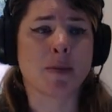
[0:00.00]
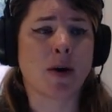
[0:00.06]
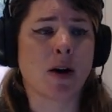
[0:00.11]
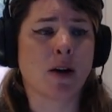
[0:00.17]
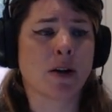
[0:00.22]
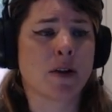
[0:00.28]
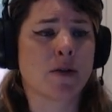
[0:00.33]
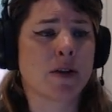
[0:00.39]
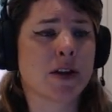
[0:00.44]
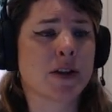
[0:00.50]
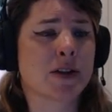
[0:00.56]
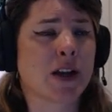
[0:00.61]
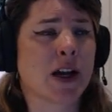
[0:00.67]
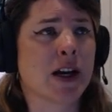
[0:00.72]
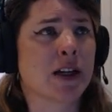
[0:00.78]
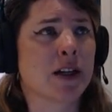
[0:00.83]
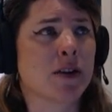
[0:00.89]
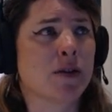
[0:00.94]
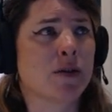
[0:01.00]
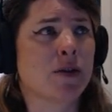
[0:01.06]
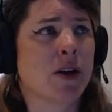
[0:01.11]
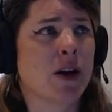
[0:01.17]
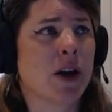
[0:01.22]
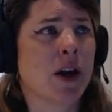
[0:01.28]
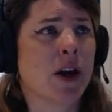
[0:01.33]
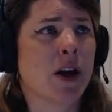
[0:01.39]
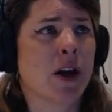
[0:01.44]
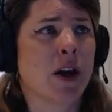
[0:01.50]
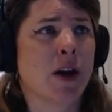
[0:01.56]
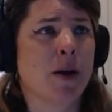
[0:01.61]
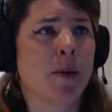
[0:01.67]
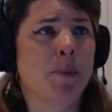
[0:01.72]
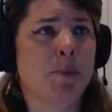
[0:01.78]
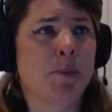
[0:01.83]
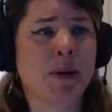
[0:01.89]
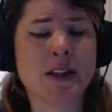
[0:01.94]
All of these kind of
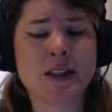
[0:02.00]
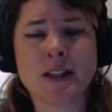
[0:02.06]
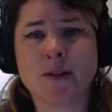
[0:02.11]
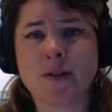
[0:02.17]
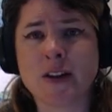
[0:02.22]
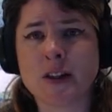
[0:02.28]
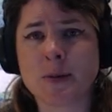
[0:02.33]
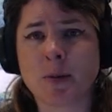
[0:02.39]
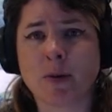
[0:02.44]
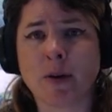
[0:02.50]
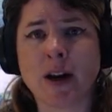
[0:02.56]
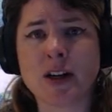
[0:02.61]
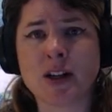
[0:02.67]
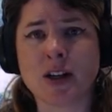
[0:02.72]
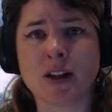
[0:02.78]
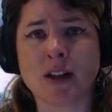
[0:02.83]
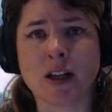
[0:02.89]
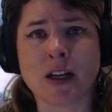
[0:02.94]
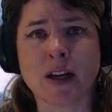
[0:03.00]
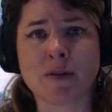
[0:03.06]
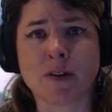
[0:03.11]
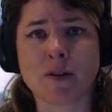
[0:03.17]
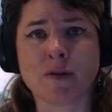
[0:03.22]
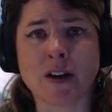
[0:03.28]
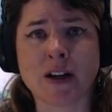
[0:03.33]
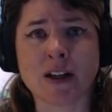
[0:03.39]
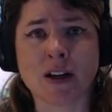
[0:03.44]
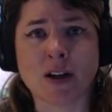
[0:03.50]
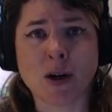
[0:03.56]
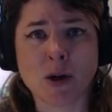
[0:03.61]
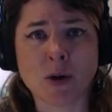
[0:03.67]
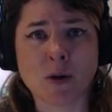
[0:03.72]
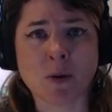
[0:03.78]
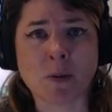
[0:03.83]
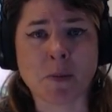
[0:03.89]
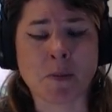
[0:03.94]
bits of inspiration that never find a
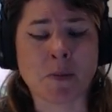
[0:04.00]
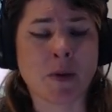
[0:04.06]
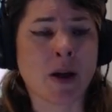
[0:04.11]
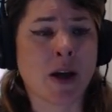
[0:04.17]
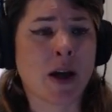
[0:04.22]
home